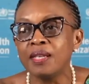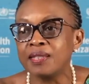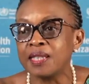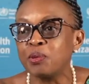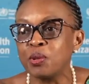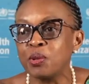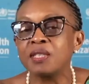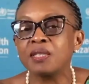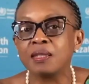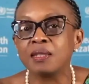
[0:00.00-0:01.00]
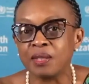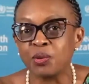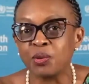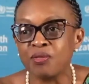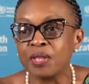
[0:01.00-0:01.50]
It's absolutely central
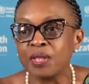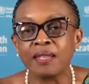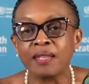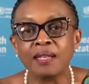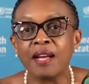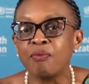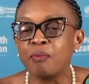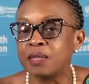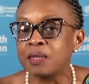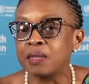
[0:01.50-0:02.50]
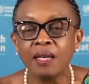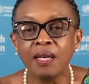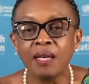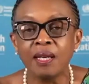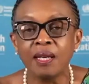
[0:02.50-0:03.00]
to everything that governments
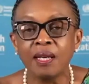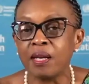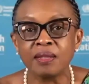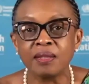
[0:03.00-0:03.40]
and